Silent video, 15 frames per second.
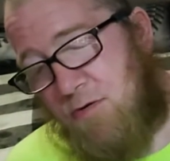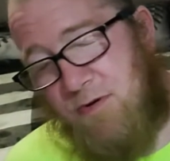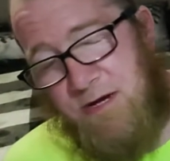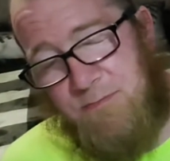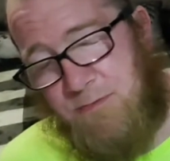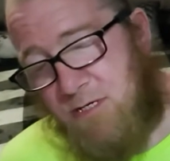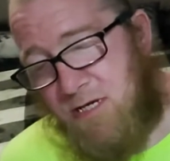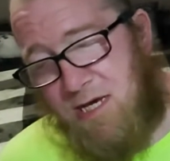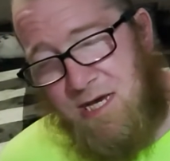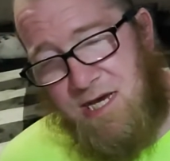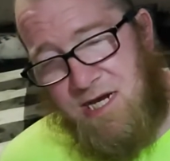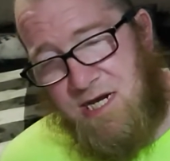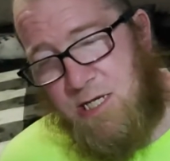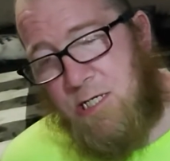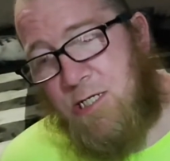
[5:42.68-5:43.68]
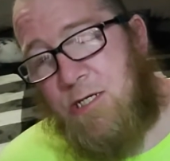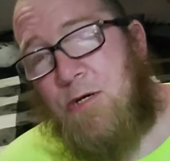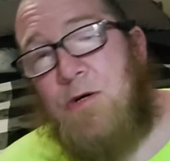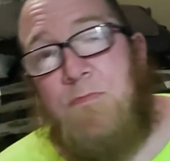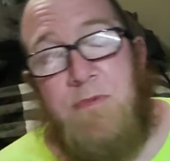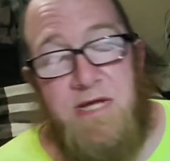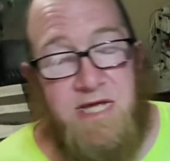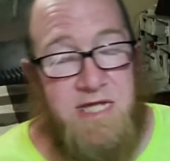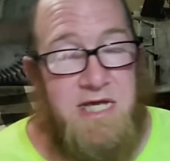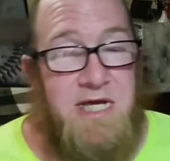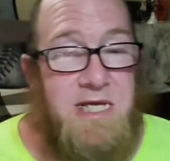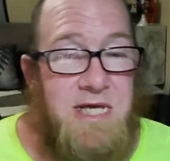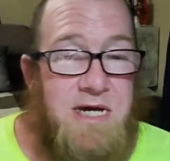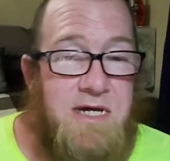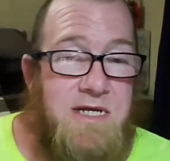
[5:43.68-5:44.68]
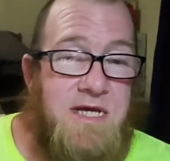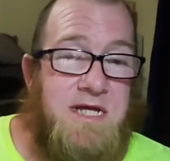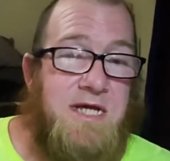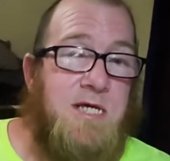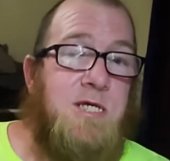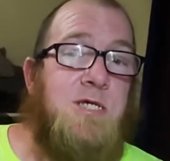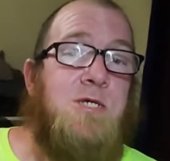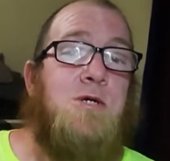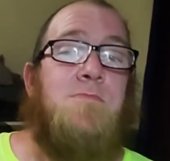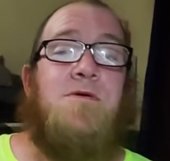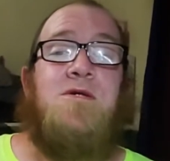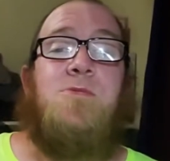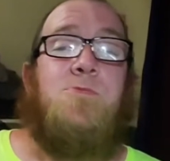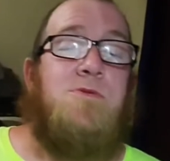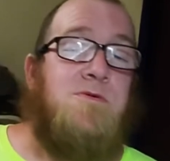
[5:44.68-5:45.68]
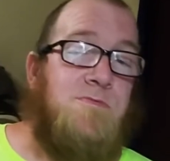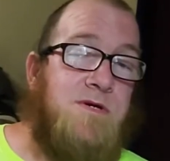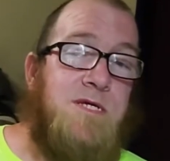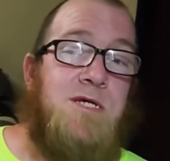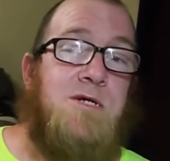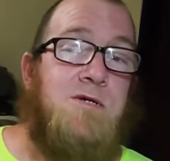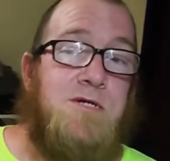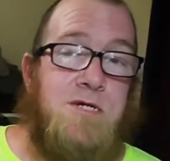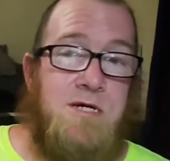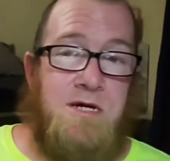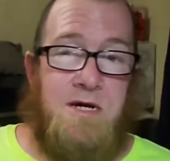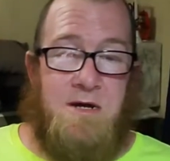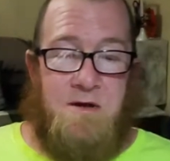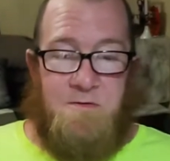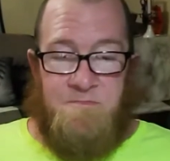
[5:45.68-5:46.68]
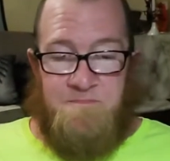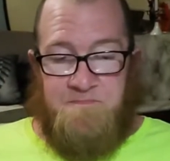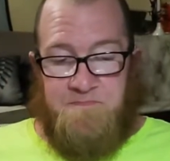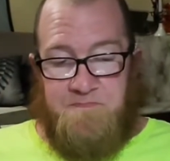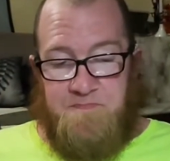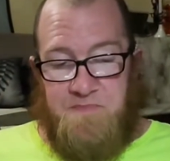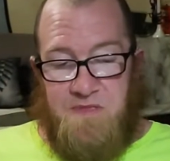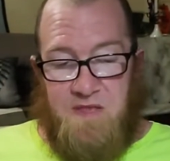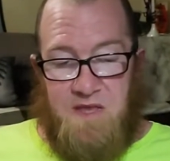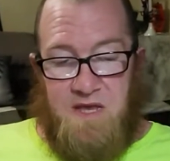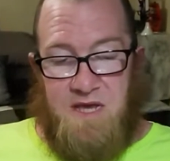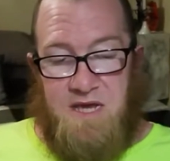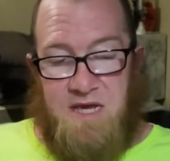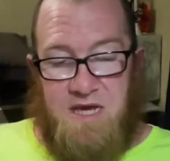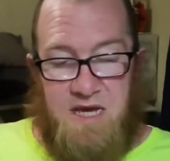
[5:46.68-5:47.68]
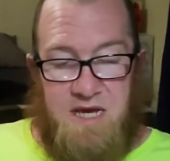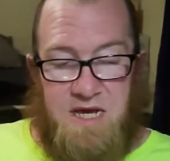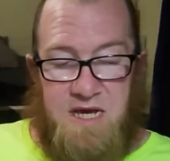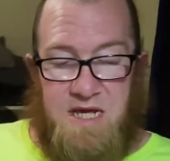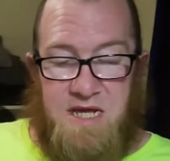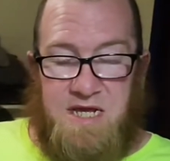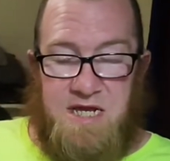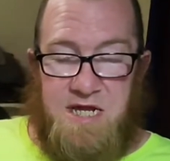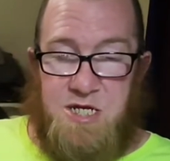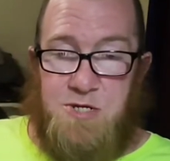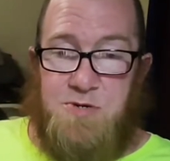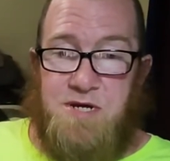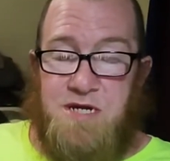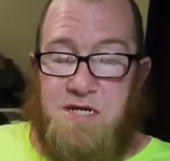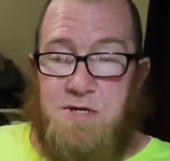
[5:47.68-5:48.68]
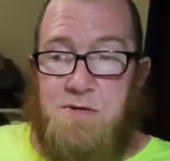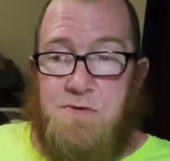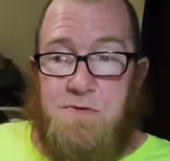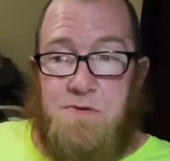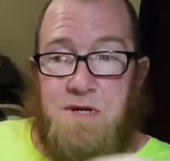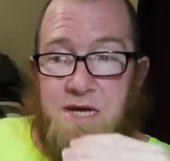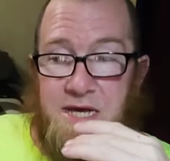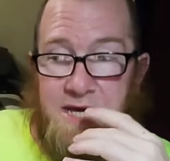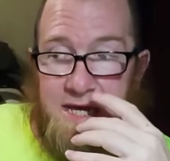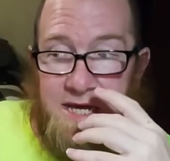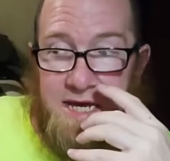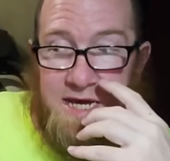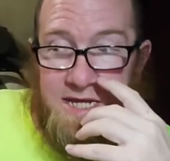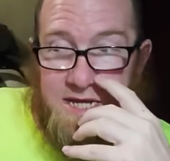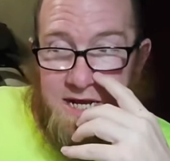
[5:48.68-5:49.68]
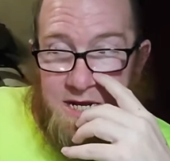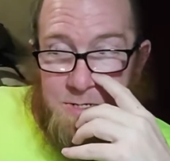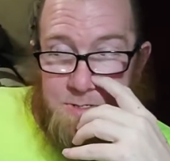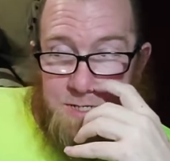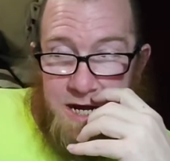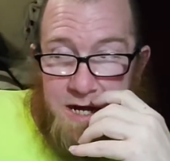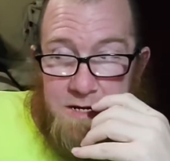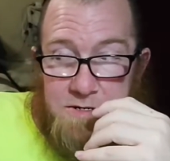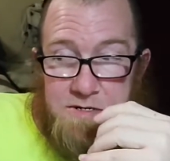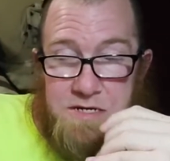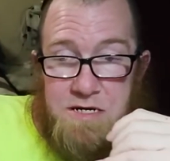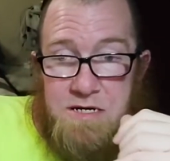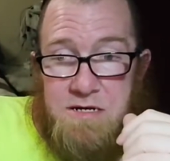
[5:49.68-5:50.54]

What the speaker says: reps. There's so many things out there. There's so much free research that you can do, that I found